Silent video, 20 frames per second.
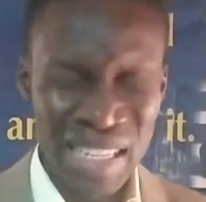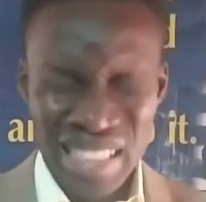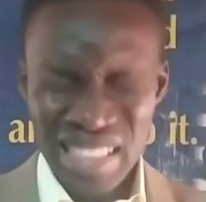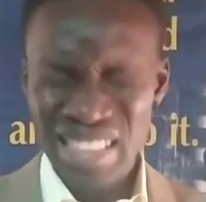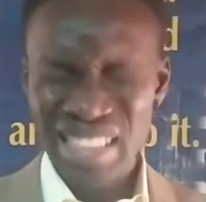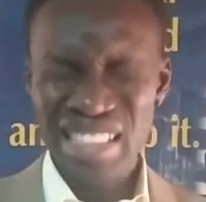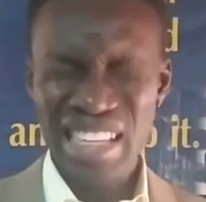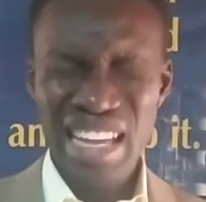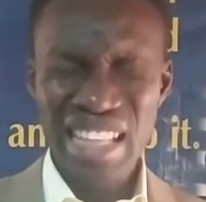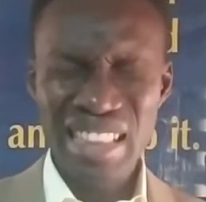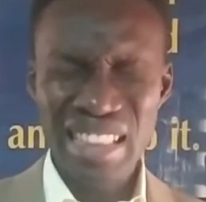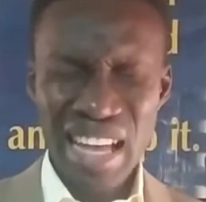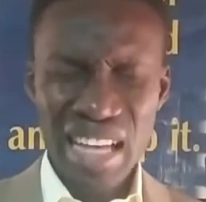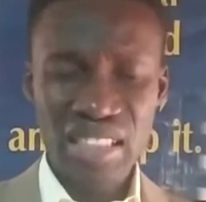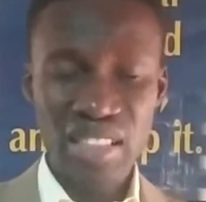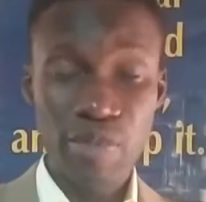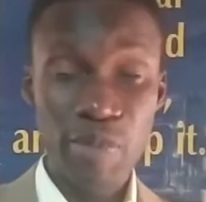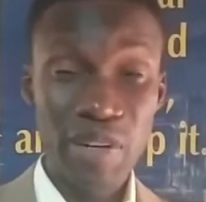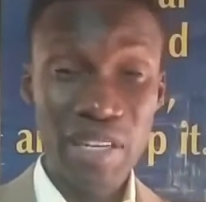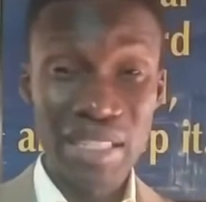Send that
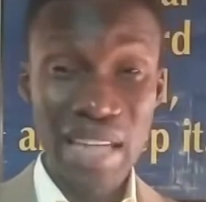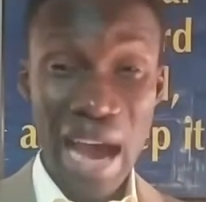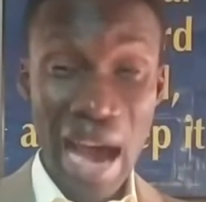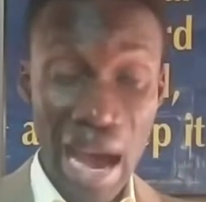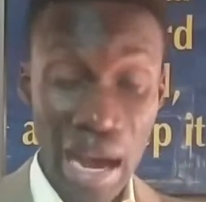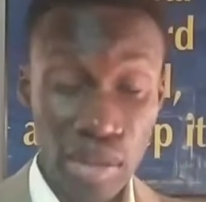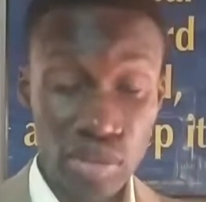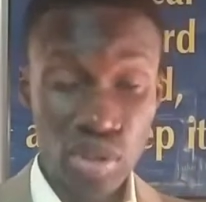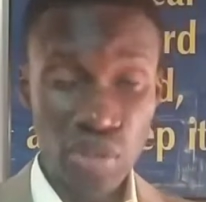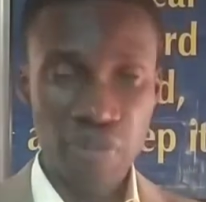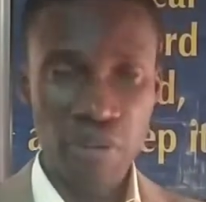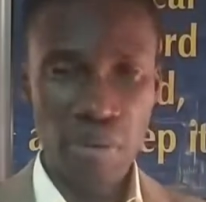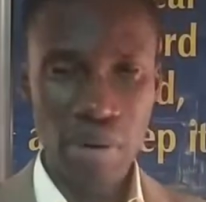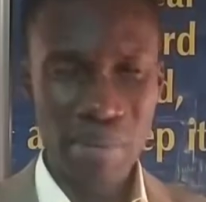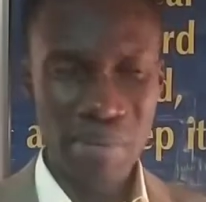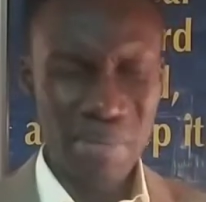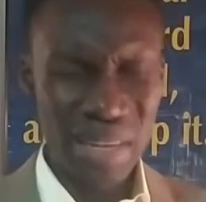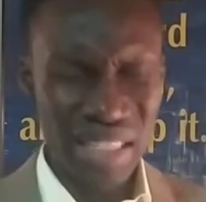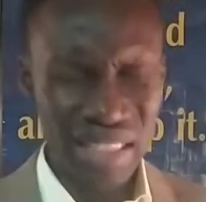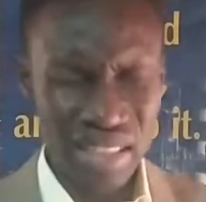spirit out of our
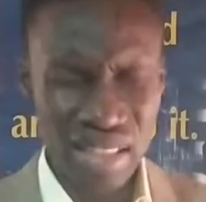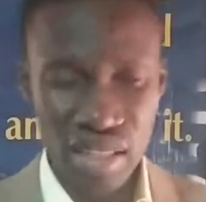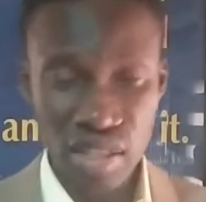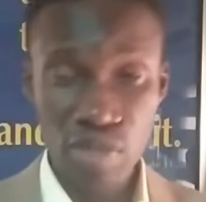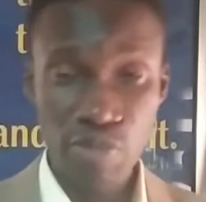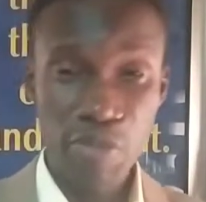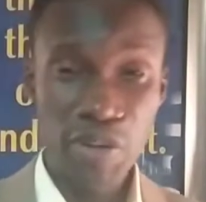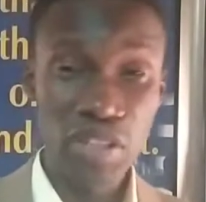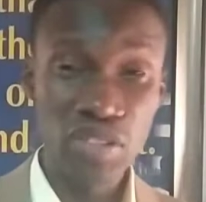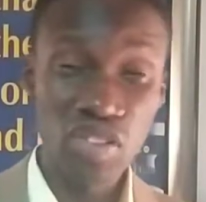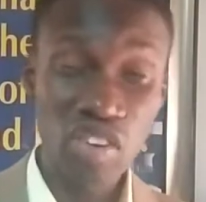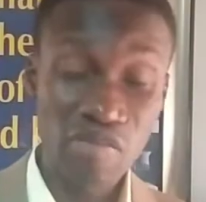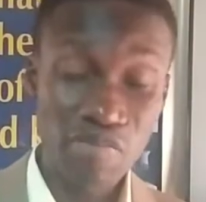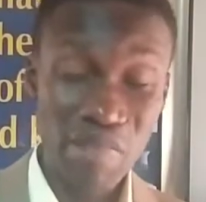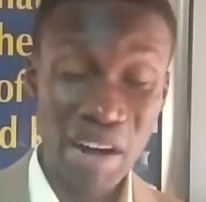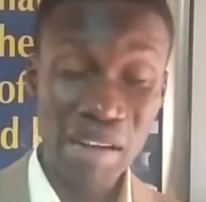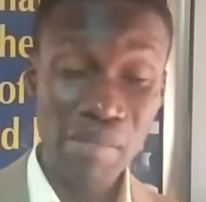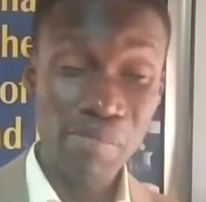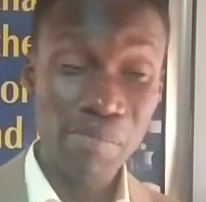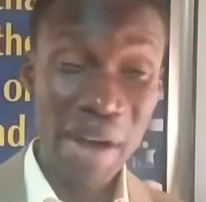midst, the spirit of
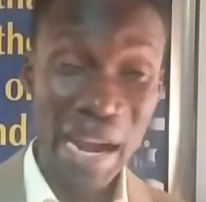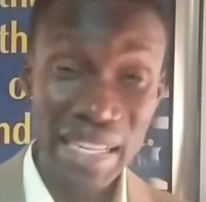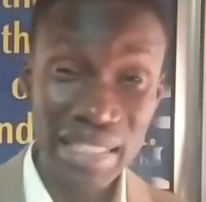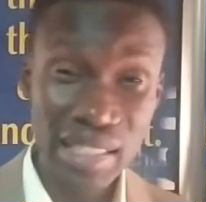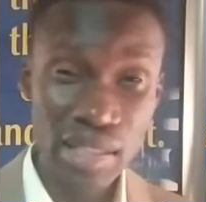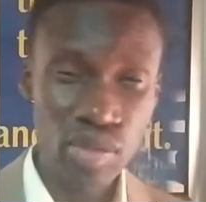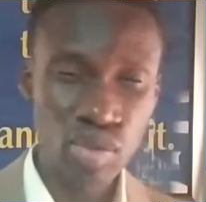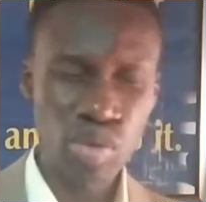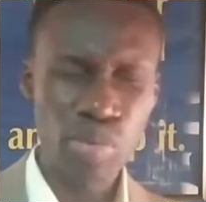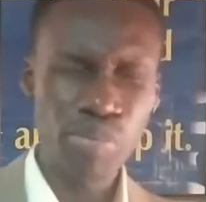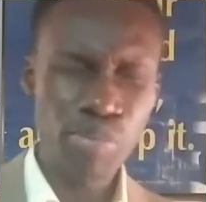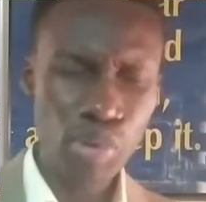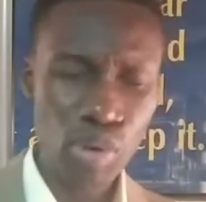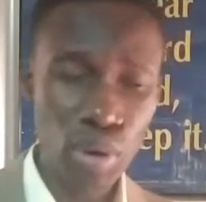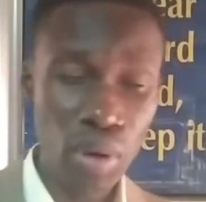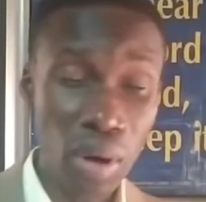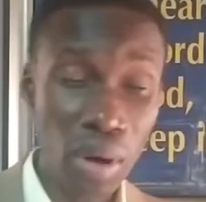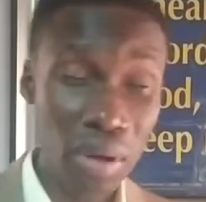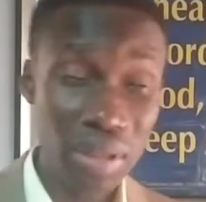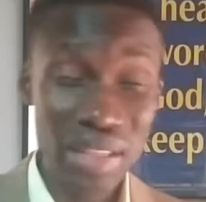backbiting, to
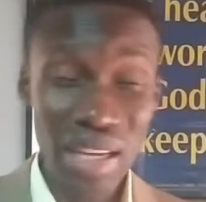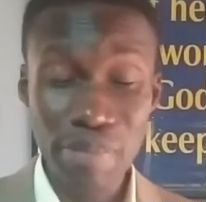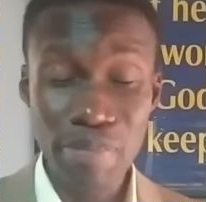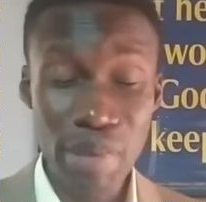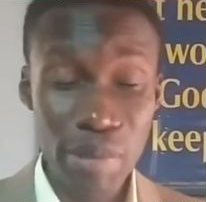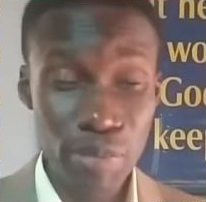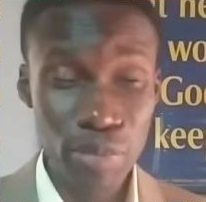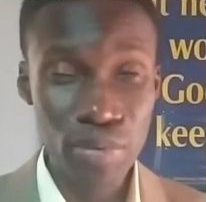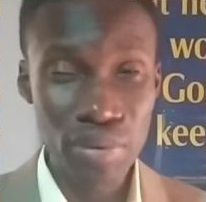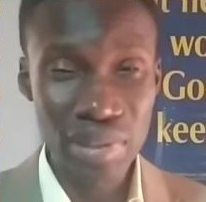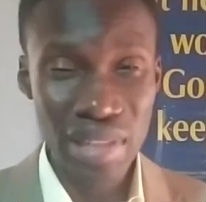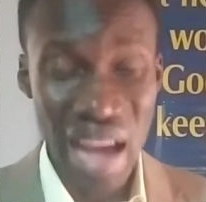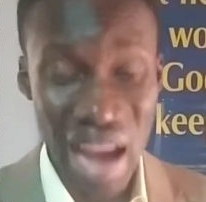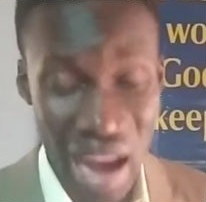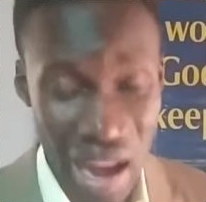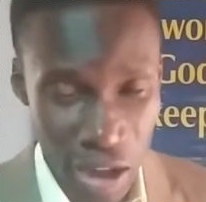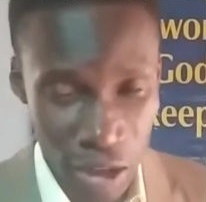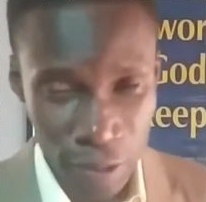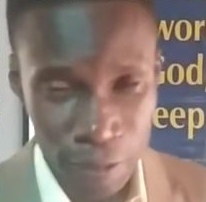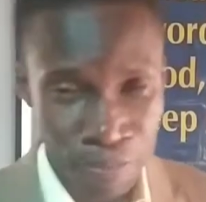pull other people
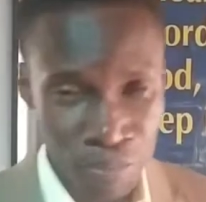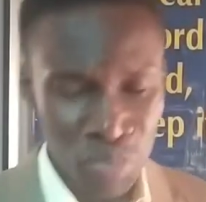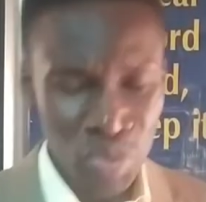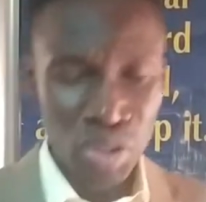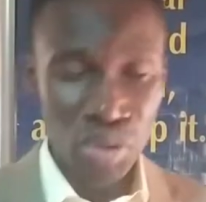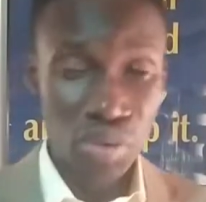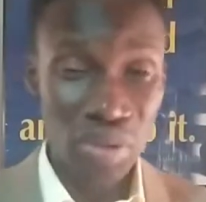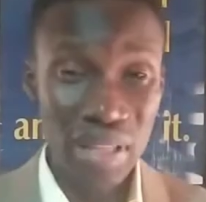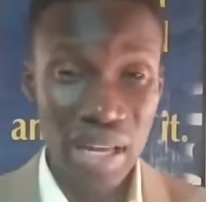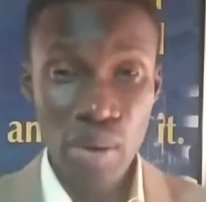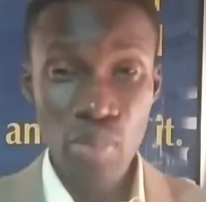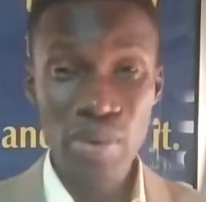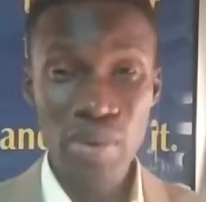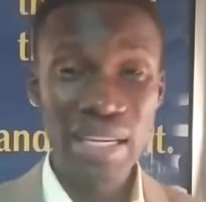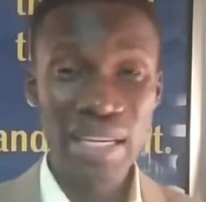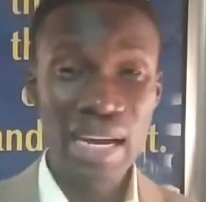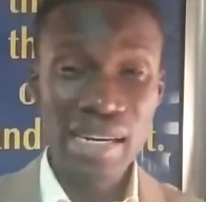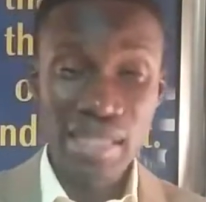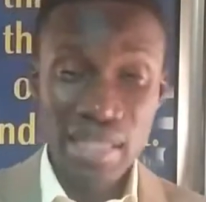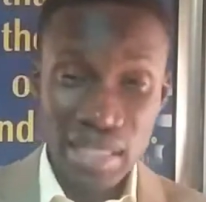down so that we
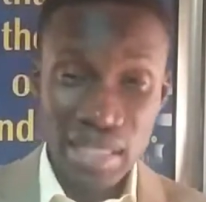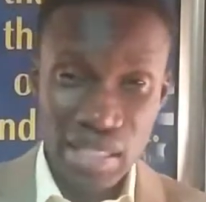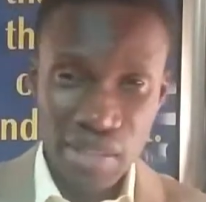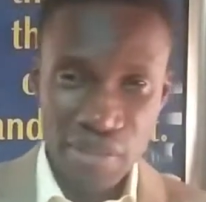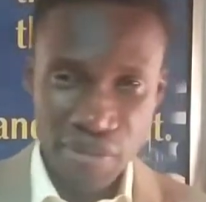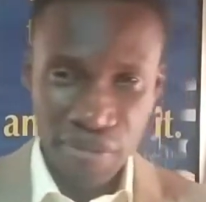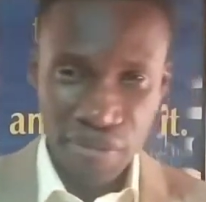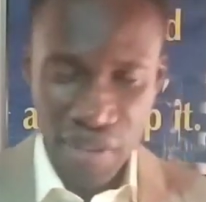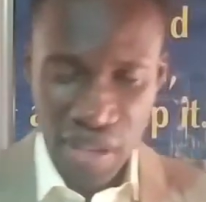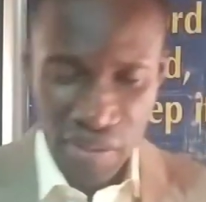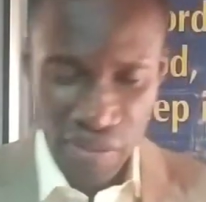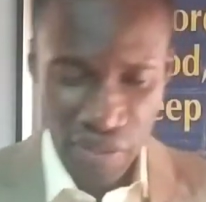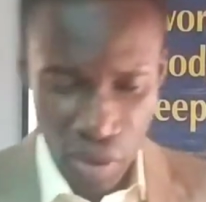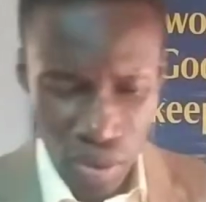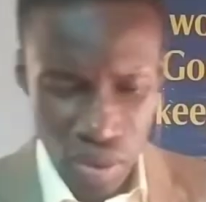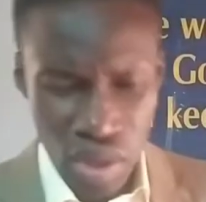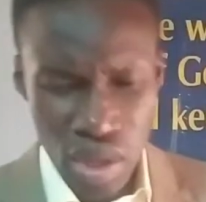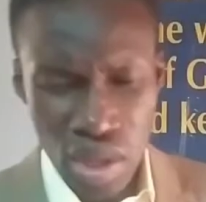can receive favor.